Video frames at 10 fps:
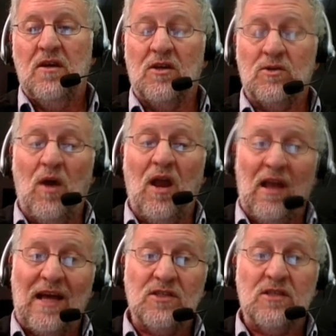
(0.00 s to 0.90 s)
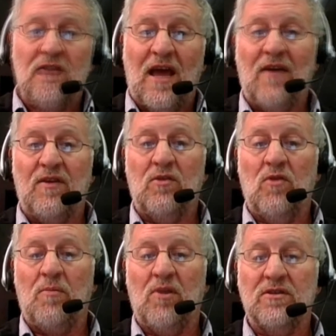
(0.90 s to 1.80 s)
as well as having the
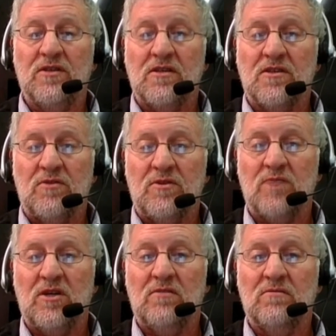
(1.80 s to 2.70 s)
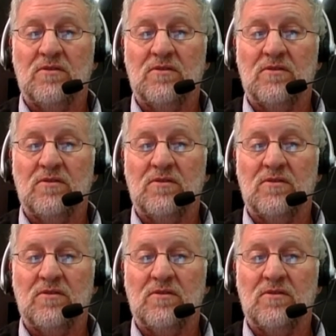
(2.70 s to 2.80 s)
right processor as well.